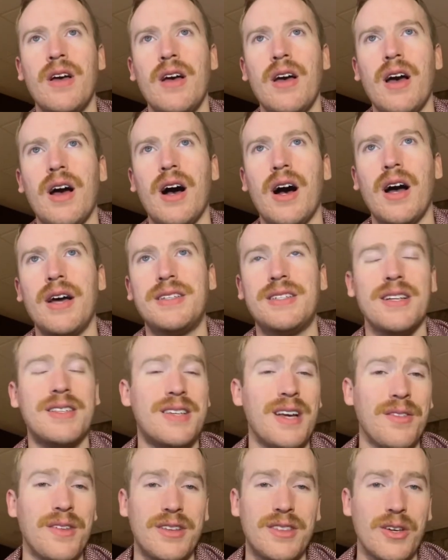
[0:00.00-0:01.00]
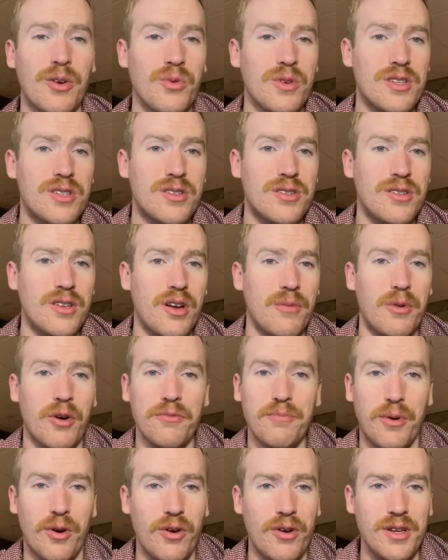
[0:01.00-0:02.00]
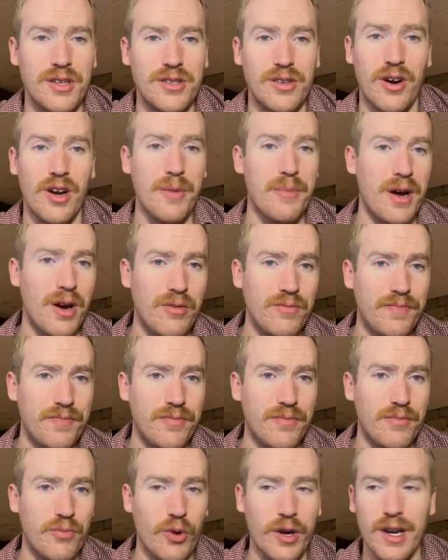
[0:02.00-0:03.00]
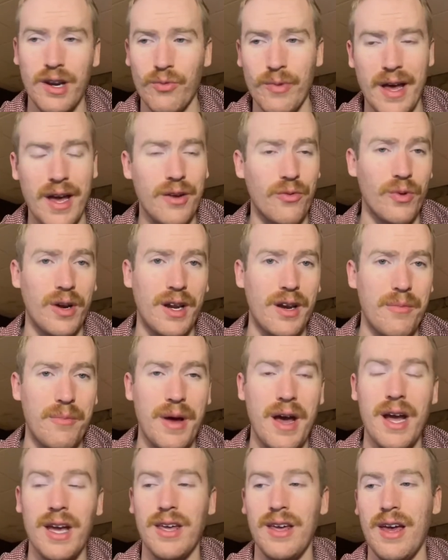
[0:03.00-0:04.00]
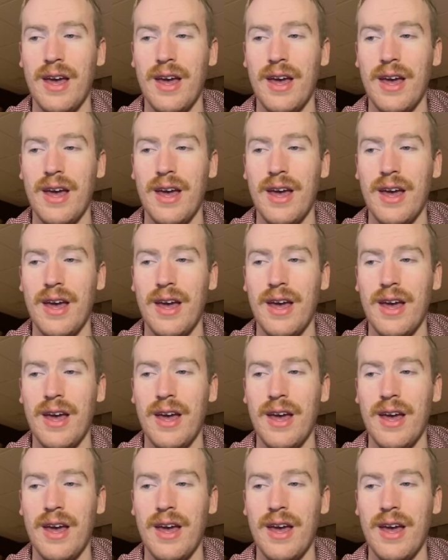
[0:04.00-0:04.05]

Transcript: It did sound like there was, both parties thought about bringing it back, running it back,